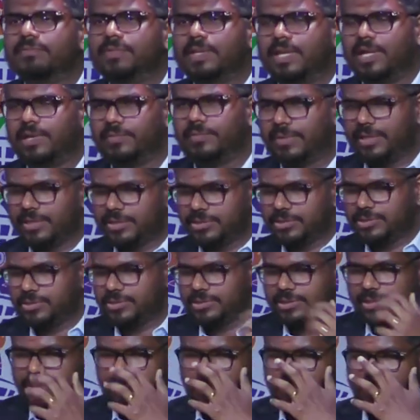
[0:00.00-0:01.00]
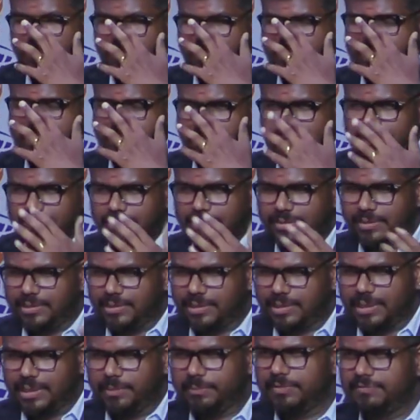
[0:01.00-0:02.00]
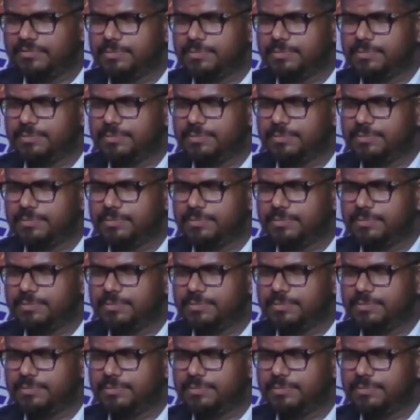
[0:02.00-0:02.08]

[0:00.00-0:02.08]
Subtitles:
I managed to share the dates in a couple of